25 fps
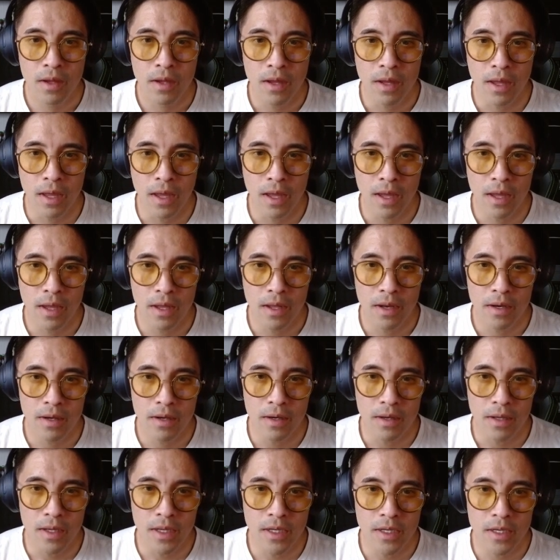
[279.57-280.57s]

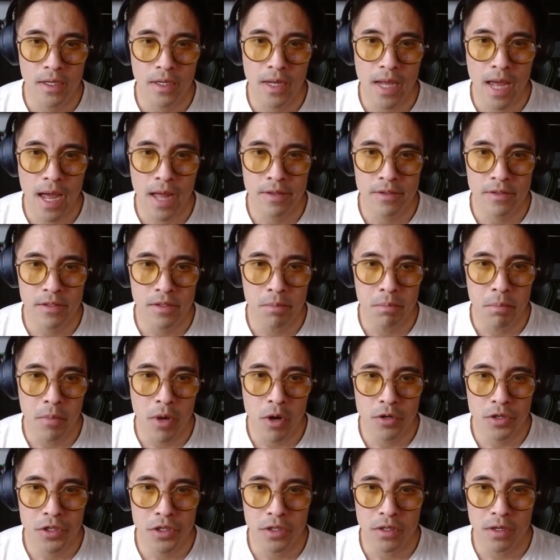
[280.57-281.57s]
And it did add some
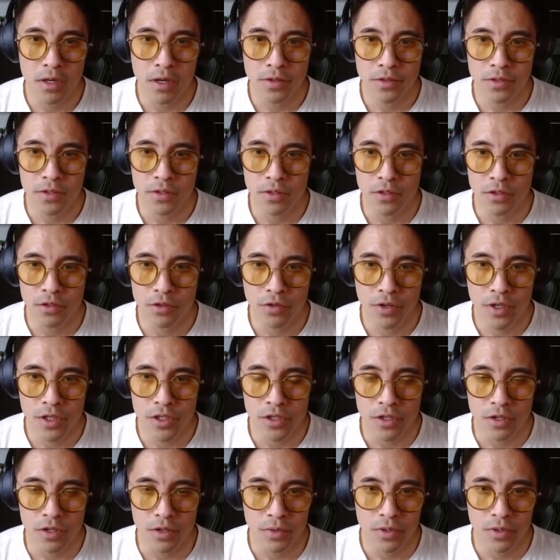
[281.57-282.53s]
motion onto this creature,